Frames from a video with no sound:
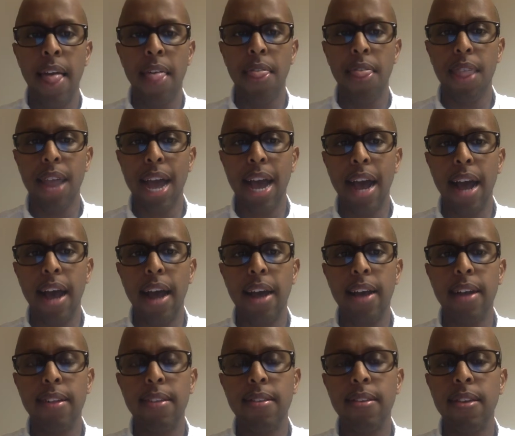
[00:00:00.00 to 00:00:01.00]

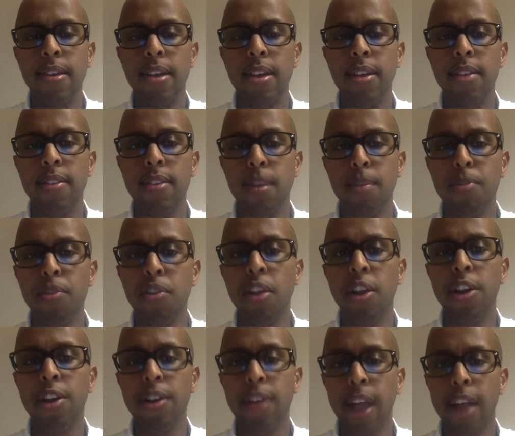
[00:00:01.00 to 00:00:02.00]
that
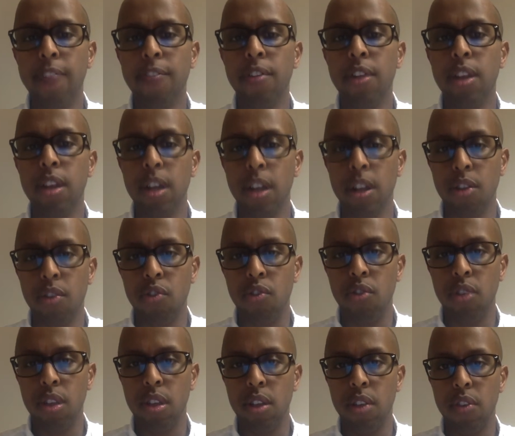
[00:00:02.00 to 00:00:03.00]
sub-Saharan African
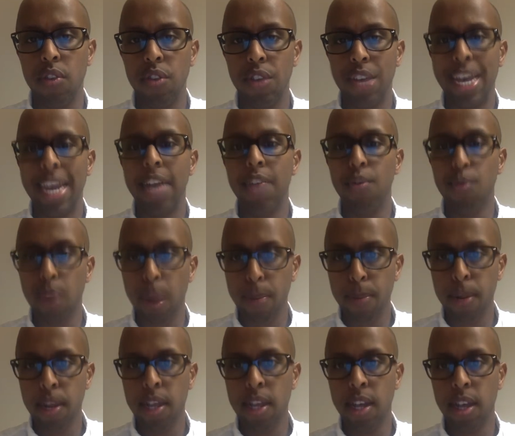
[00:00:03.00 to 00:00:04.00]
countries can
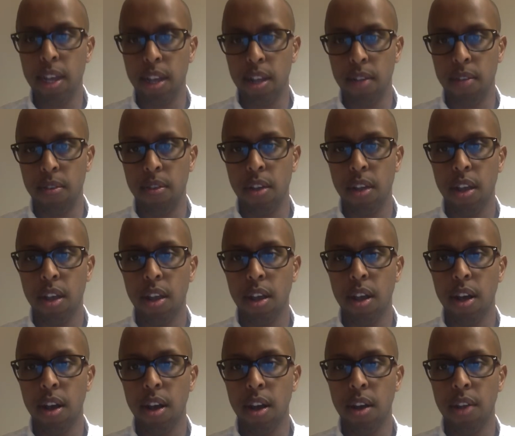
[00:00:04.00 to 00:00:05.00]
replicate
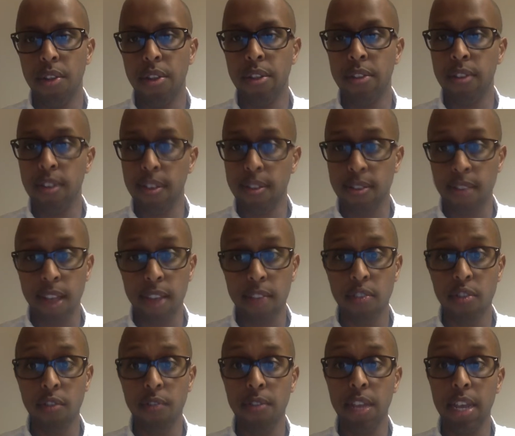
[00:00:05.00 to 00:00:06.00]
the
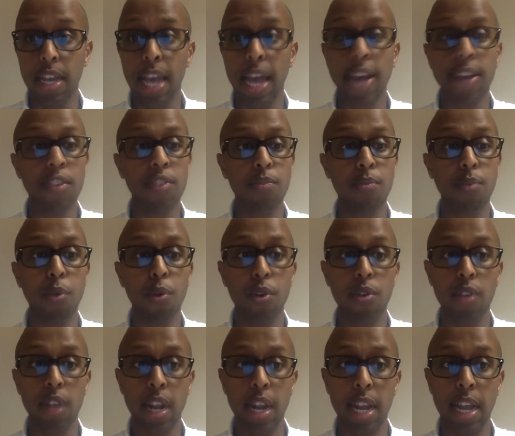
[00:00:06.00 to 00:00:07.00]
success of the
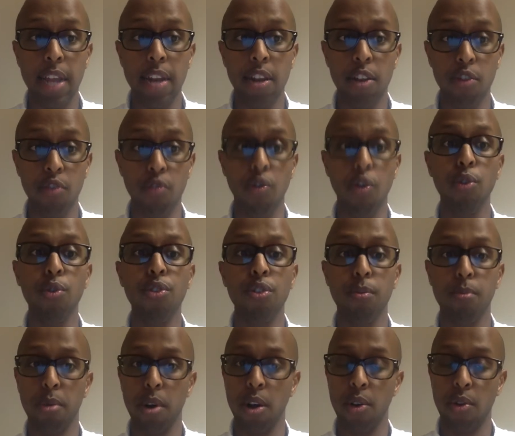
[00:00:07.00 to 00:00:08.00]
export-led
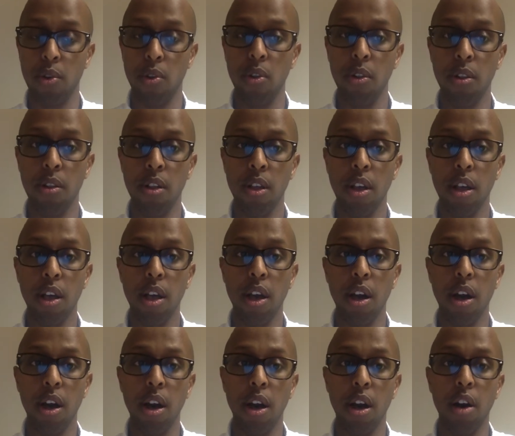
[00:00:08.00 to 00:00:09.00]
growth model
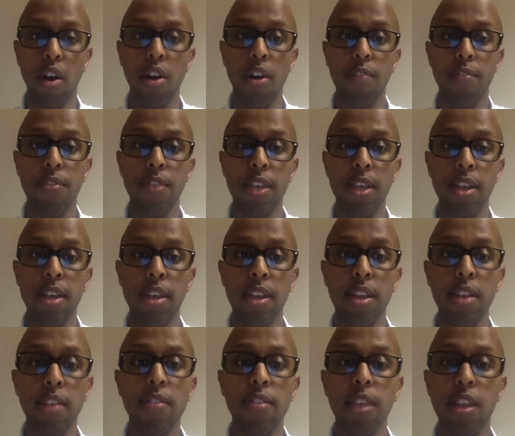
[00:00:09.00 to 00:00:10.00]
of the
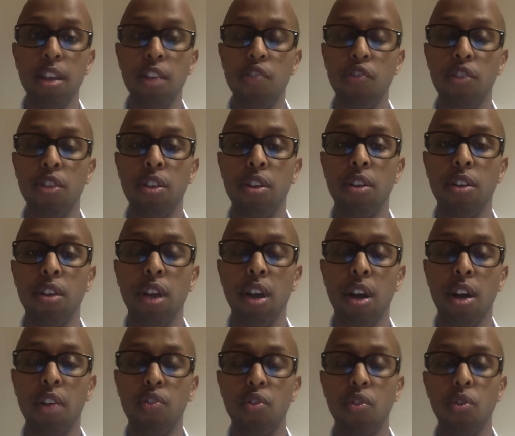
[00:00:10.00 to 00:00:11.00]
East Asian
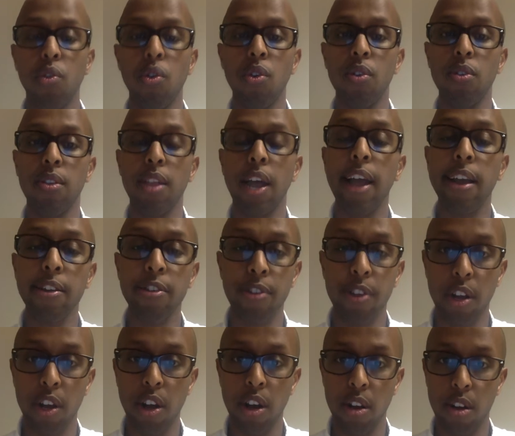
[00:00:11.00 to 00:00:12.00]
so-called
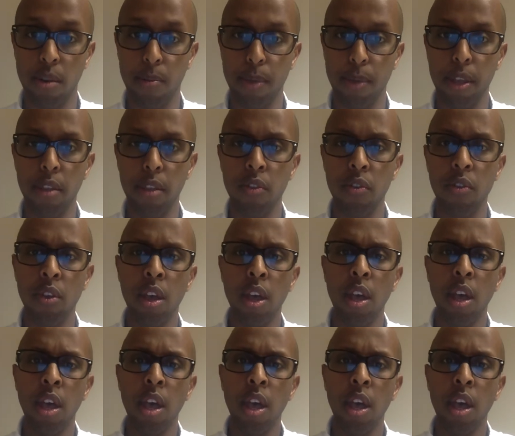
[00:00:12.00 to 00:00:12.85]
tiger economies,